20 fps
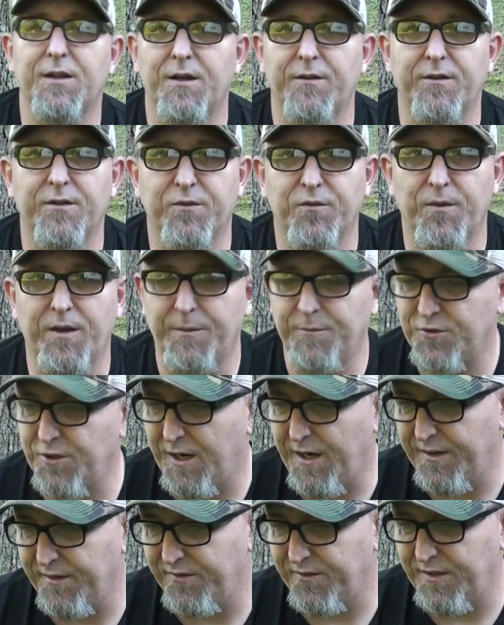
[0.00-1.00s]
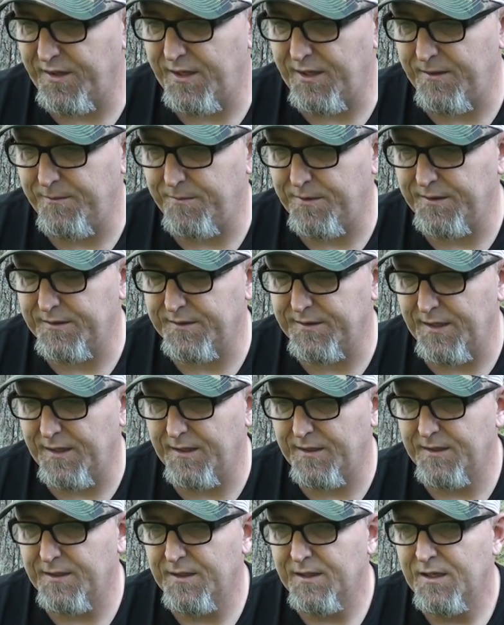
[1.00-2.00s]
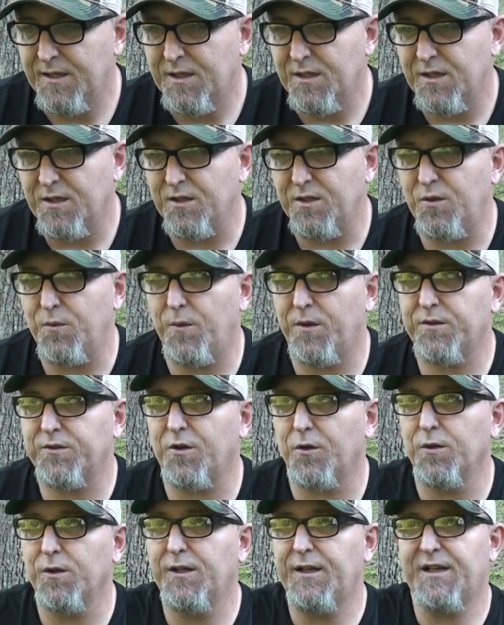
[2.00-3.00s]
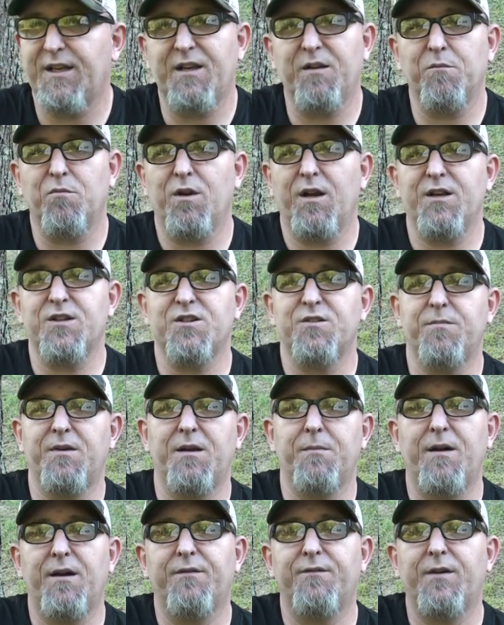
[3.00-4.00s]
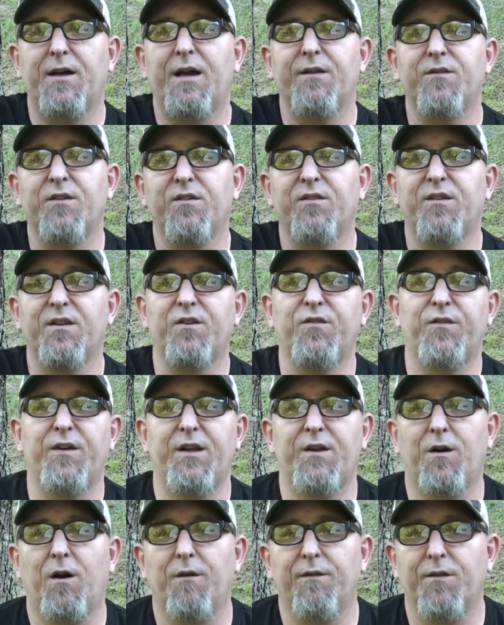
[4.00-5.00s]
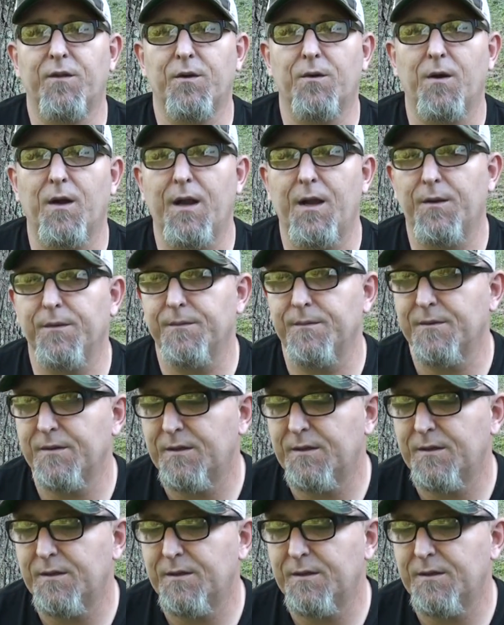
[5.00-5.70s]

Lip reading: of it, that's what I'm trying to say. But you want their licking branch to be about 5 to 6 feet off the ground.